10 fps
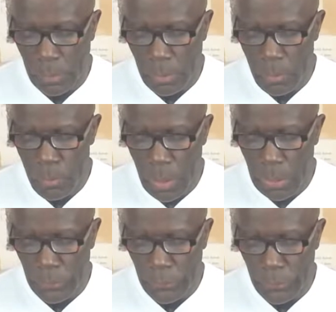who
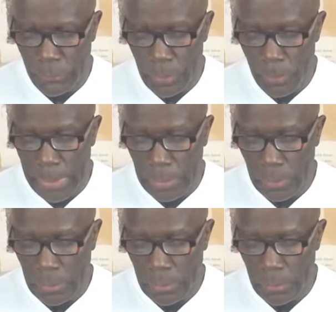are
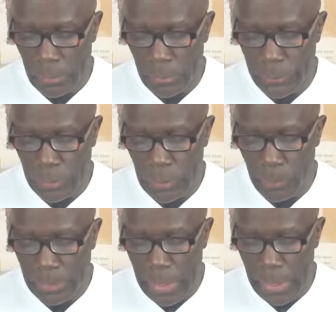systematically
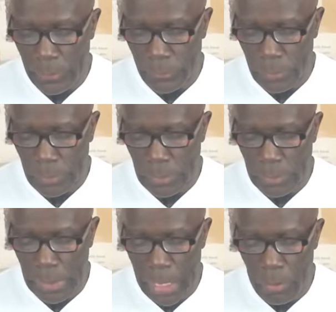dehumanized
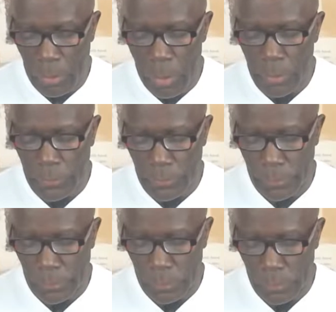in our culture.
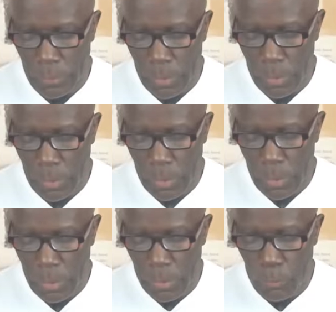
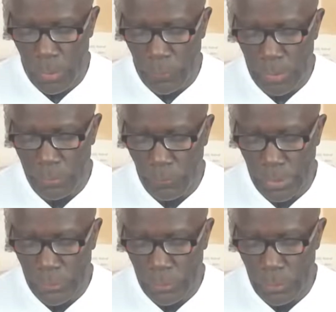With
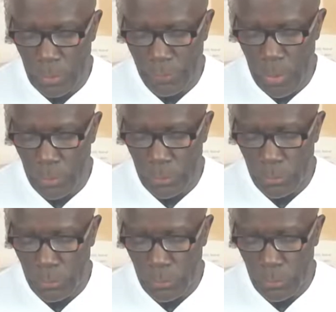unflinching
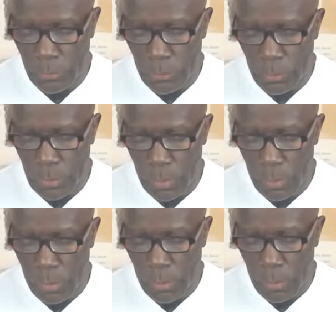devotion to the
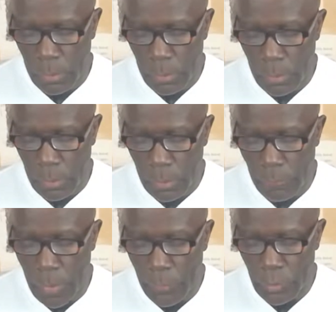
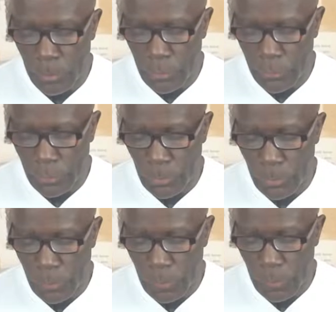vulnerable
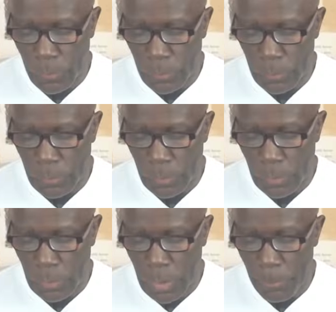truth,
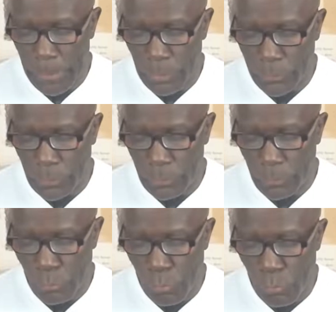
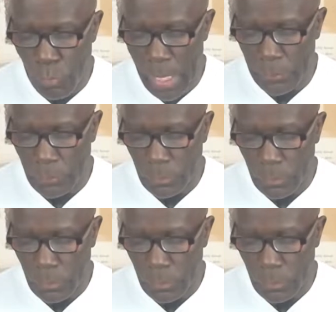Milton writes